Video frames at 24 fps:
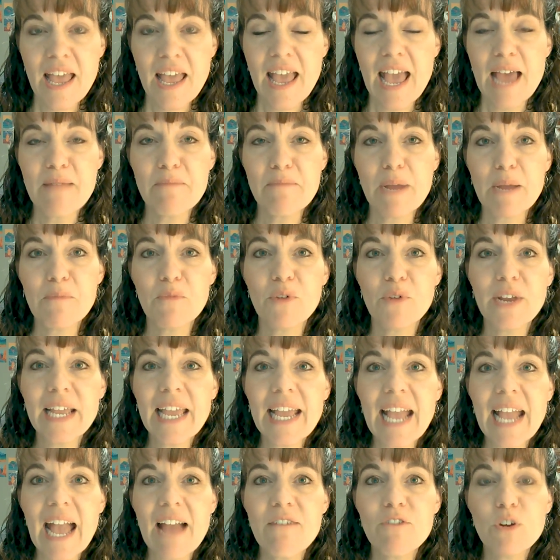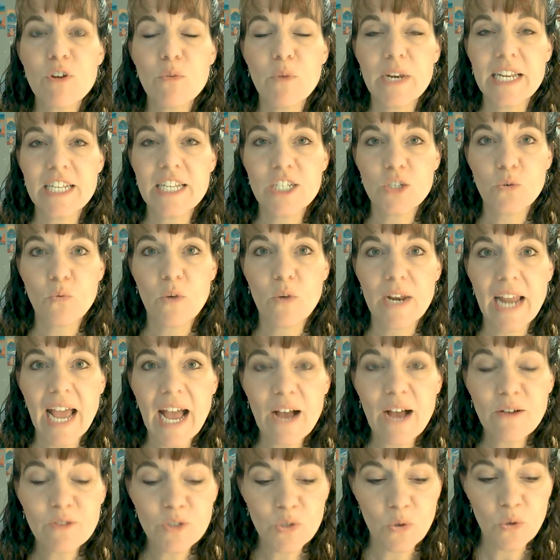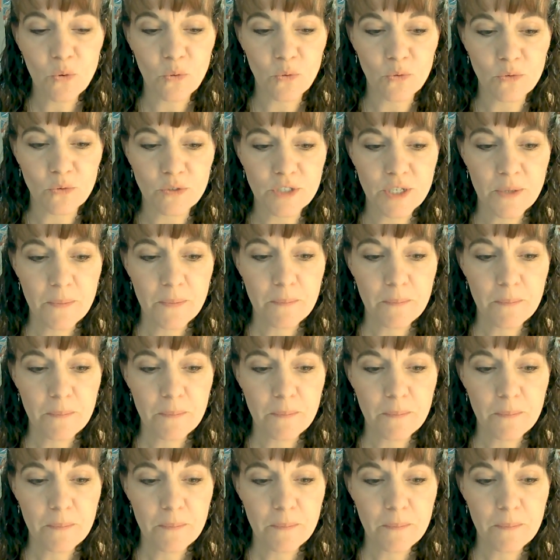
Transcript: And by bringing everyone into one household,